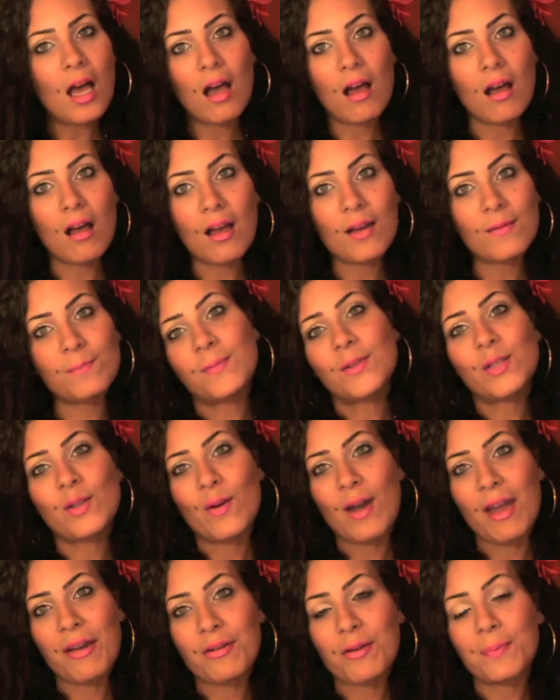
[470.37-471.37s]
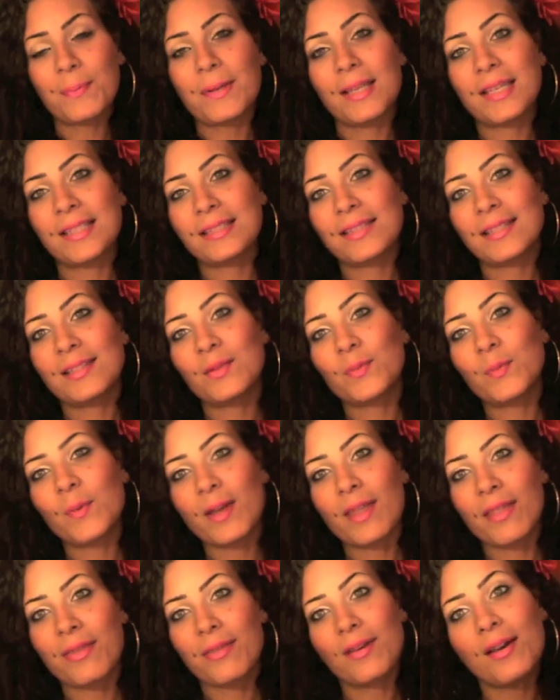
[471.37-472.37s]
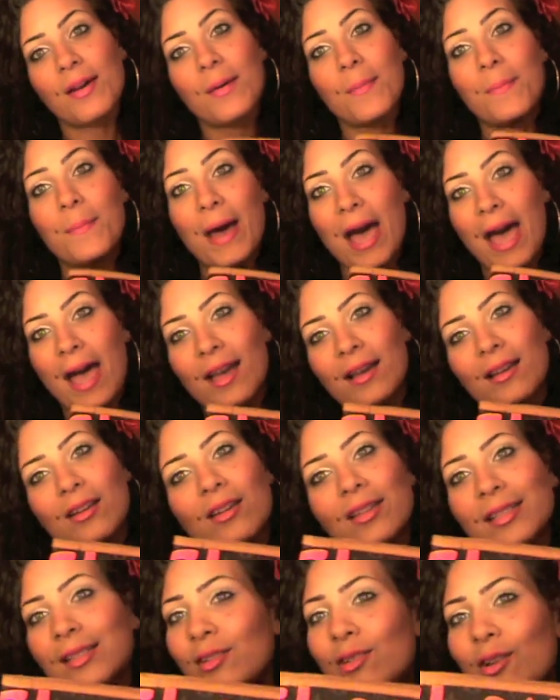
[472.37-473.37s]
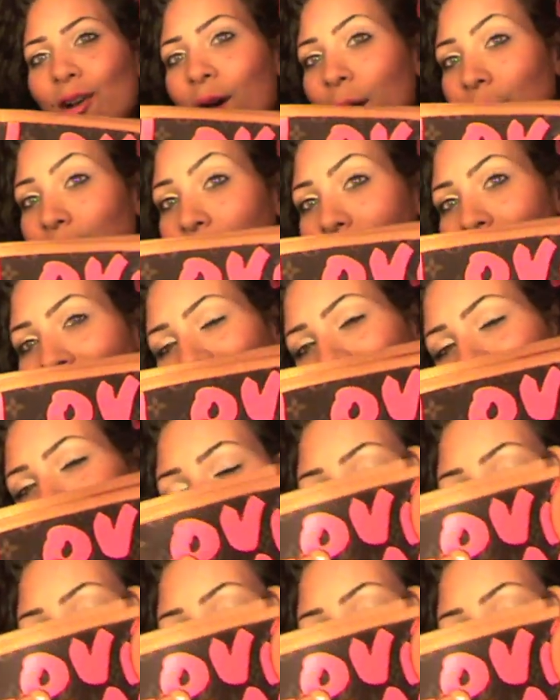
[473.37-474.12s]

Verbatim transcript: Um, so I replaced it with a bag because, you know, I'm a bag